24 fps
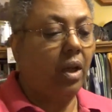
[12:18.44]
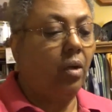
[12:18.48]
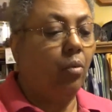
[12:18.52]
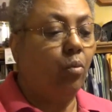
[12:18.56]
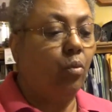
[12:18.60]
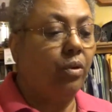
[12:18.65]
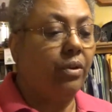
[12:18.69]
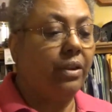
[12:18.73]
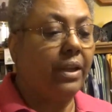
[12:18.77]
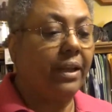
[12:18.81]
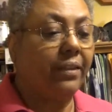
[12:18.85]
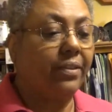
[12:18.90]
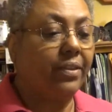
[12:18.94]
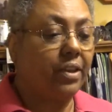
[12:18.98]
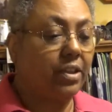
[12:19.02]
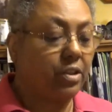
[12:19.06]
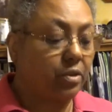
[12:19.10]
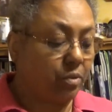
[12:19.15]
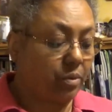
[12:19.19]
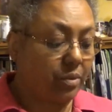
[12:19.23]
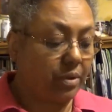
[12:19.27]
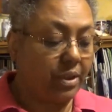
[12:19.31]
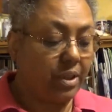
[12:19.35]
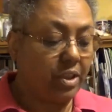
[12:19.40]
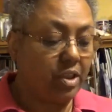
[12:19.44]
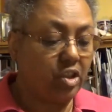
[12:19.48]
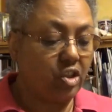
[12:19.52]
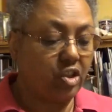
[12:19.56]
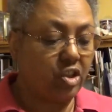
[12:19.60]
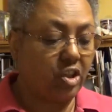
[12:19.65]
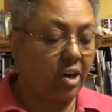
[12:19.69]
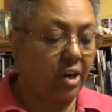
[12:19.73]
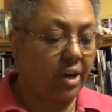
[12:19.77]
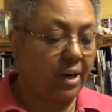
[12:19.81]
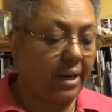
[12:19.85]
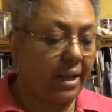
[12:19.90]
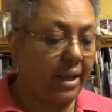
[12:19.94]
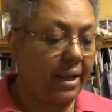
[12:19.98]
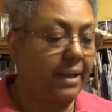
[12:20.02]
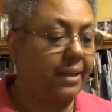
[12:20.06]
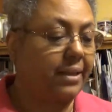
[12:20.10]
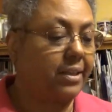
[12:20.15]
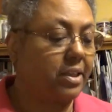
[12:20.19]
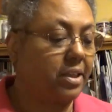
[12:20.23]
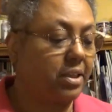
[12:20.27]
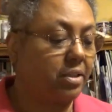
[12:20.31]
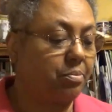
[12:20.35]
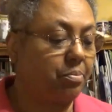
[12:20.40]
Well, not this one. This chart I
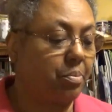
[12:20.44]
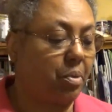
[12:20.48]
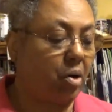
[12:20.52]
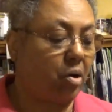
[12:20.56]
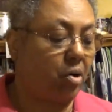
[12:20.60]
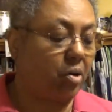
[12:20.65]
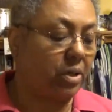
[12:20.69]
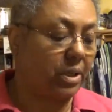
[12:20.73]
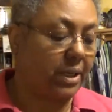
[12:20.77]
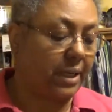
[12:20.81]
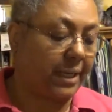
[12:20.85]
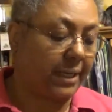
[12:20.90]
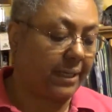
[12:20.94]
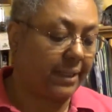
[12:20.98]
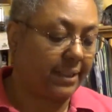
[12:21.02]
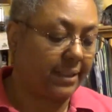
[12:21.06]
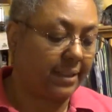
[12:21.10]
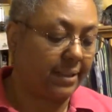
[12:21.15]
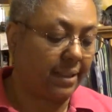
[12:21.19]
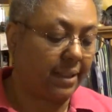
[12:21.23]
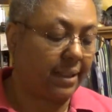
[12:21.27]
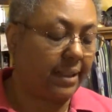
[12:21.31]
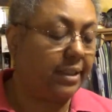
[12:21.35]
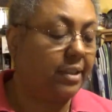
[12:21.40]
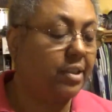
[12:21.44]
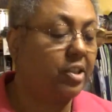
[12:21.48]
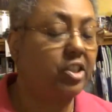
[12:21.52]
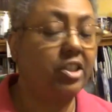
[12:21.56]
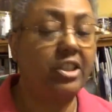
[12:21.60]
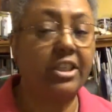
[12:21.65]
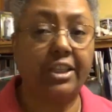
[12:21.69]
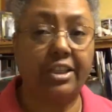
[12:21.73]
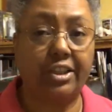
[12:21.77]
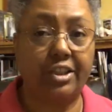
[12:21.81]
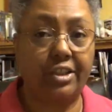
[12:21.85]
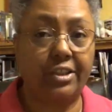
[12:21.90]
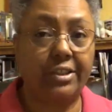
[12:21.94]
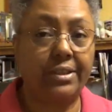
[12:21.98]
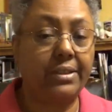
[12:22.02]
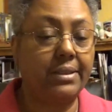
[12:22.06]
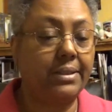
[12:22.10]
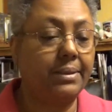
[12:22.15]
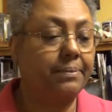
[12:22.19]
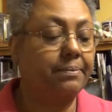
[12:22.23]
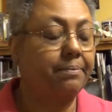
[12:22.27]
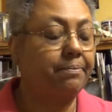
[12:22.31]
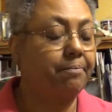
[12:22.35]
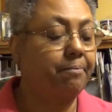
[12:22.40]
just bought in
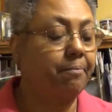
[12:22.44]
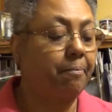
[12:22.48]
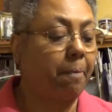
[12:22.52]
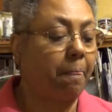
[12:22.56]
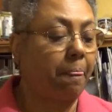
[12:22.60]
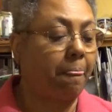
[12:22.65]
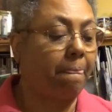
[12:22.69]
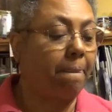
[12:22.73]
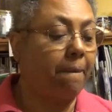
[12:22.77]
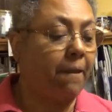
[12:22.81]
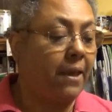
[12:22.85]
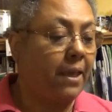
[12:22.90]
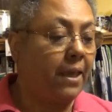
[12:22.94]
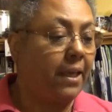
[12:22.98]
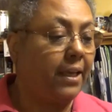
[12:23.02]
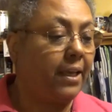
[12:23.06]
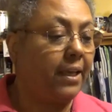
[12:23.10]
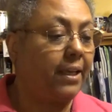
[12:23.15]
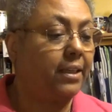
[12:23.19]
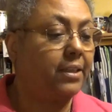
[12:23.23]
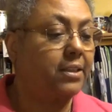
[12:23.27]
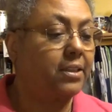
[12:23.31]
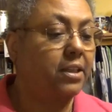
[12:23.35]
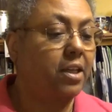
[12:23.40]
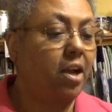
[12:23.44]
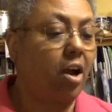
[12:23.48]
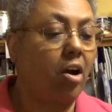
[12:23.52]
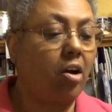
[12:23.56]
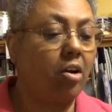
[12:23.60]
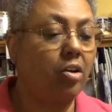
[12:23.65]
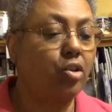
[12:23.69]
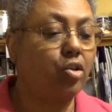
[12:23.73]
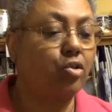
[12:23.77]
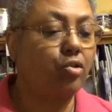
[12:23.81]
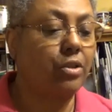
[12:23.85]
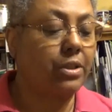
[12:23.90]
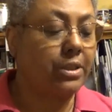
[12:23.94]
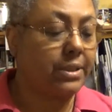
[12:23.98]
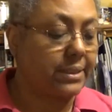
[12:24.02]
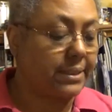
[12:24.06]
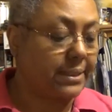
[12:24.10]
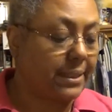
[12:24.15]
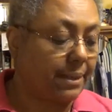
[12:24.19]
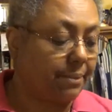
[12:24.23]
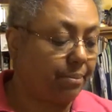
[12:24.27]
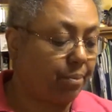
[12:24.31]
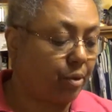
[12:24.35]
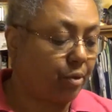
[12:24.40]
Stitches. It's Heartstring
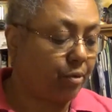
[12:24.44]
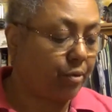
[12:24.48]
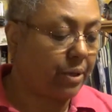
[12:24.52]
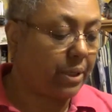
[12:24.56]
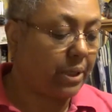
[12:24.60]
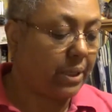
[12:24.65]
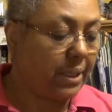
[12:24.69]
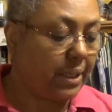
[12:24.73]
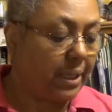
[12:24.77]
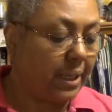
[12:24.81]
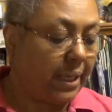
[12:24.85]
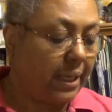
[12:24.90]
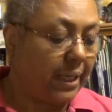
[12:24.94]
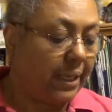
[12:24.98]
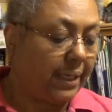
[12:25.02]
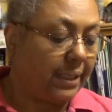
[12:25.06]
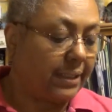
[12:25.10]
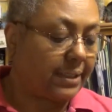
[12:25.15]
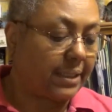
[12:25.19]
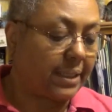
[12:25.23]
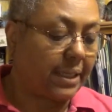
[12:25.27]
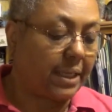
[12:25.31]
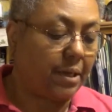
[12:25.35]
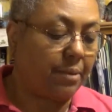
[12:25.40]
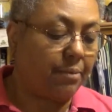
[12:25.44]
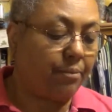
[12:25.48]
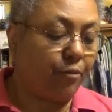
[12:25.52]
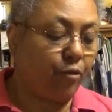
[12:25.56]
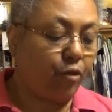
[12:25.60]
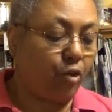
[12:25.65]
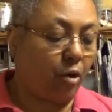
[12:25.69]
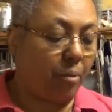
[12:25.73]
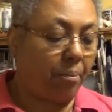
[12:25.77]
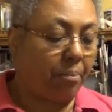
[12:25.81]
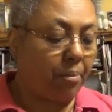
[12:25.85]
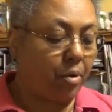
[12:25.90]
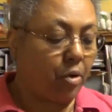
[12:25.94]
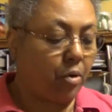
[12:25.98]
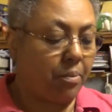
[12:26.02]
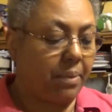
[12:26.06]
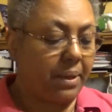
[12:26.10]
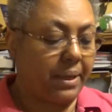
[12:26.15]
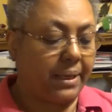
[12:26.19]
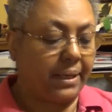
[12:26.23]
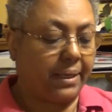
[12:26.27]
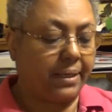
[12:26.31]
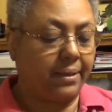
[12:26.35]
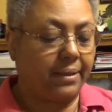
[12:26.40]
Samplery. It's M for
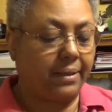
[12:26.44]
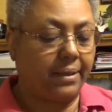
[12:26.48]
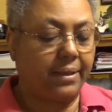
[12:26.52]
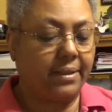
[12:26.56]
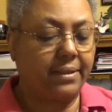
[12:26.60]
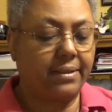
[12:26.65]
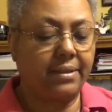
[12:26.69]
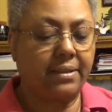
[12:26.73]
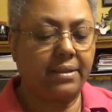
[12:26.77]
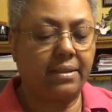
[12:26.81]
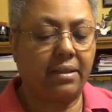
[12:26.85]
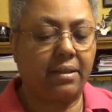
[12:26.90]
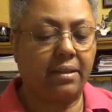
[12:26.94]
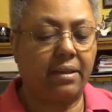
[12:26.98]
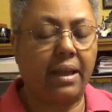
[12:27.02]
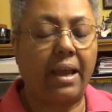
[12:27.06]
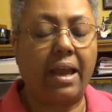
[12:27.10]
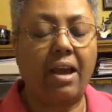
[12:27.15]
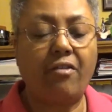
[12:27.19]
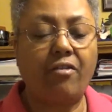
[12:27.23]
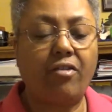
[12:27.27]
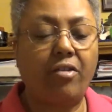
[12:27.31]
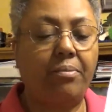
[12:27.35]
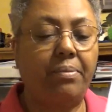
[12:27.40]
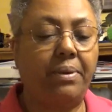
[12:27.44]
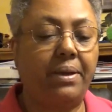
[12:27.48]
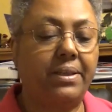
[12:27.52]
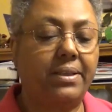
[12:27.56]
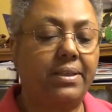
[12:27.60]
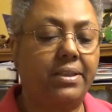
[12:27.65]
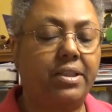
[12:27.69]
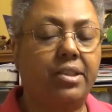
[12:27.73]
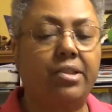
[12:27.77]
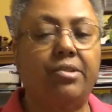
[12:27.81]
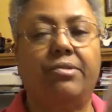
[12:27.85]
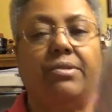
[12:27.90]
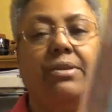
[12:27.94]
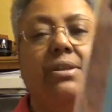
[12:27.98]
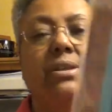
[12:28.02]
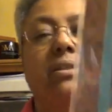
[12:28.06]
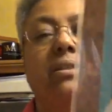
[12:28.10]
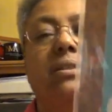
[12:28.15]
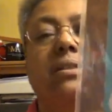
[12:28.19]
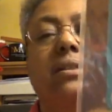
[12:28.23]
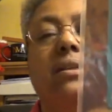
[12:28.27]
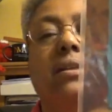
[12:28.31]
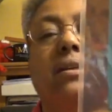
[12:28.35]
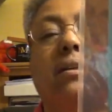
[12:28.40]
Mermaid. It's a alphabet
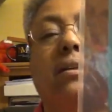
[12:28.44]
series.